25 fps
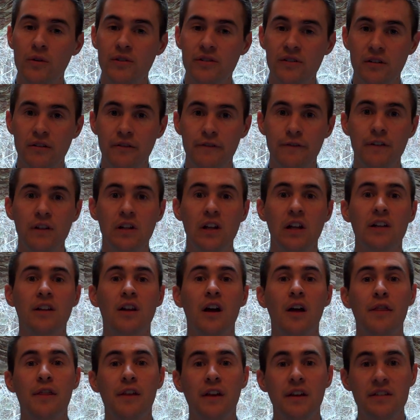It's going to feel like
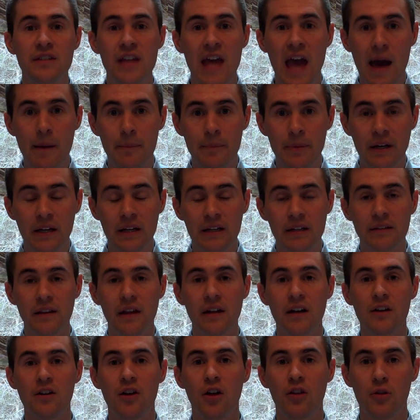nothing is happening, and
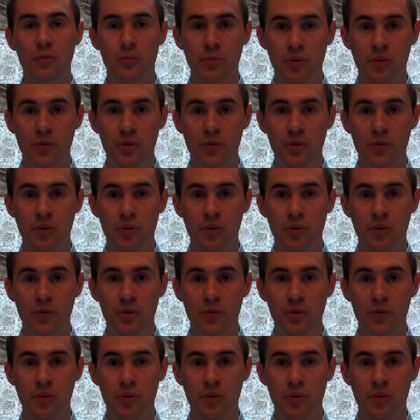then another